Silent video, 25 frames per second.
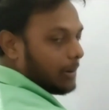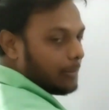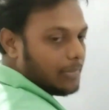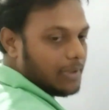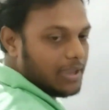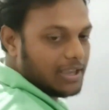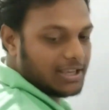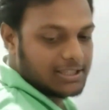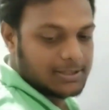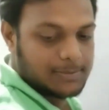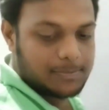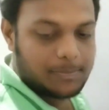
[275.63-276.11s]
am
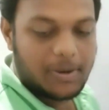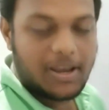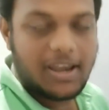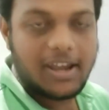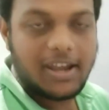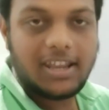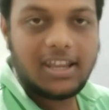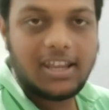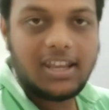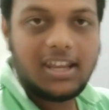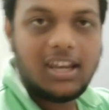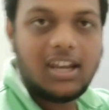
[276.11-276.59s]

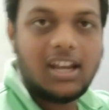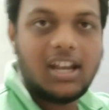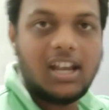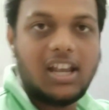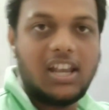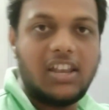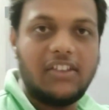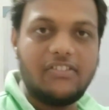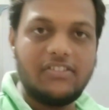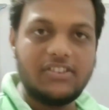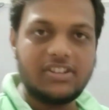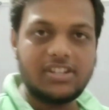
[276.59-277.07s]

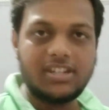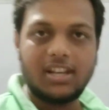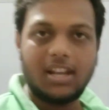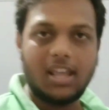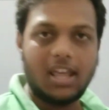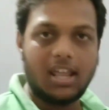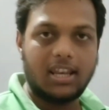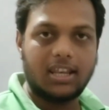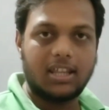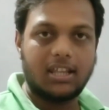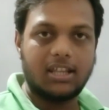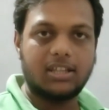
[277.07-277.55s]
explaining division
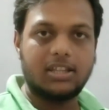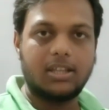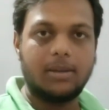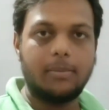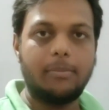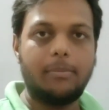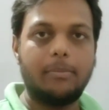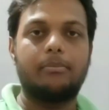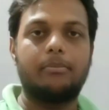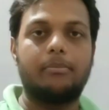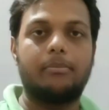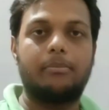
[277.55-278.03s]

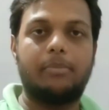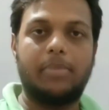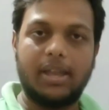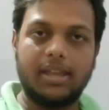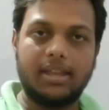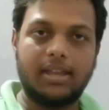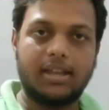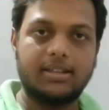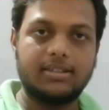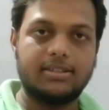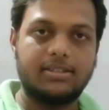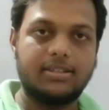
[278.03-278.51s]
algorithm by
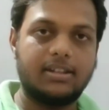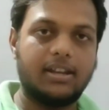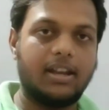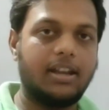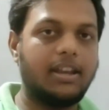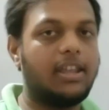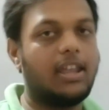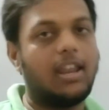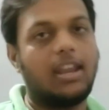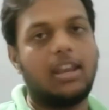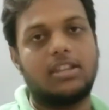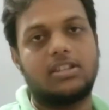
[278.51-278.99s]

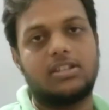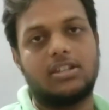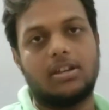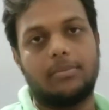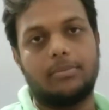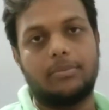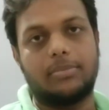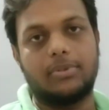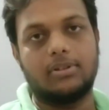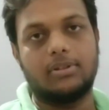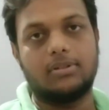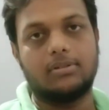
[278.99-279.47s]
considering an
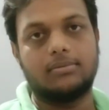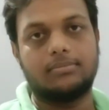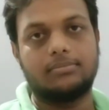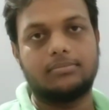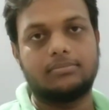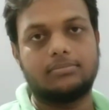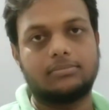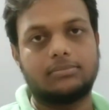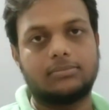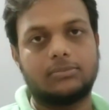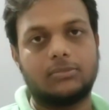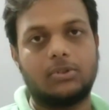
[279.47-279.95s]
example.
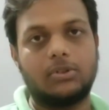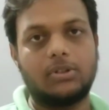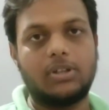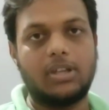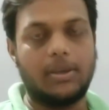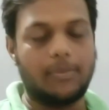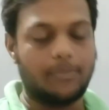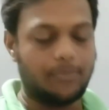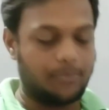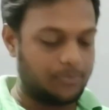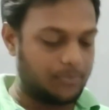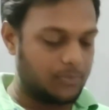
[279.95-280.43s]

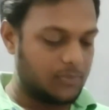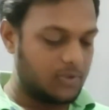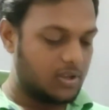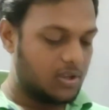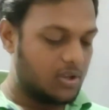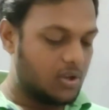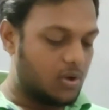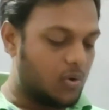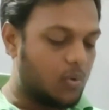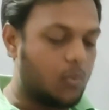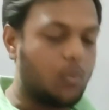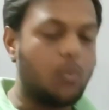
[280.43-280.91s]
Okay,
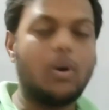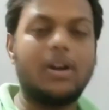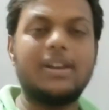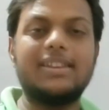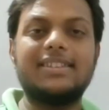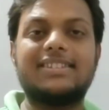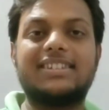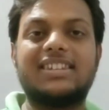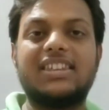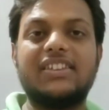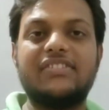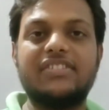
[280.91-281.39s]
what
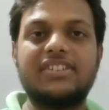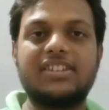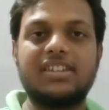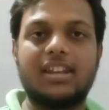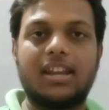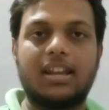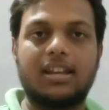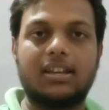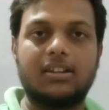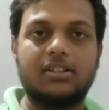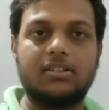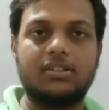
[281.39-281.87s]
is division
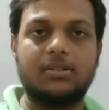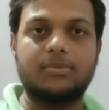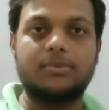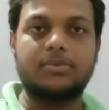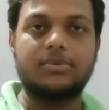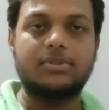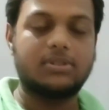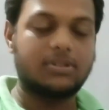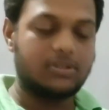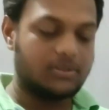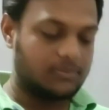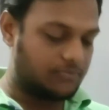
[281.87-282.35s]

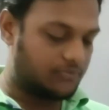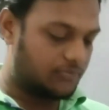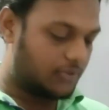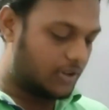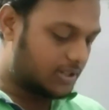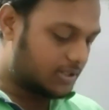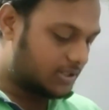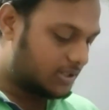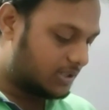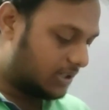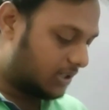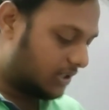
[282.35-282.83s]
algorithms?
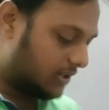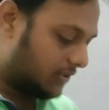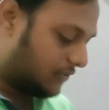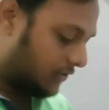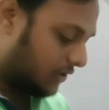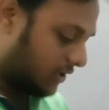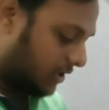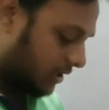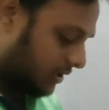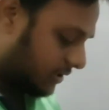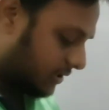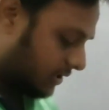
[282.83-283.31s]
First, if
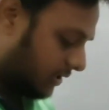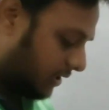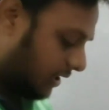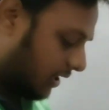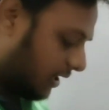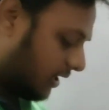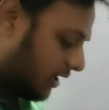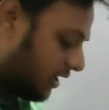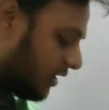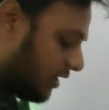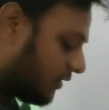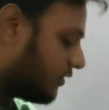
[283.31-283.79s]
we
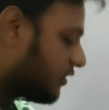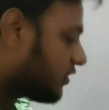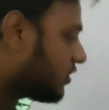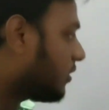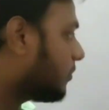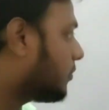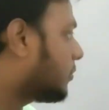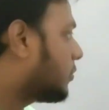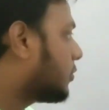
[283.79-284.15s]
consider a division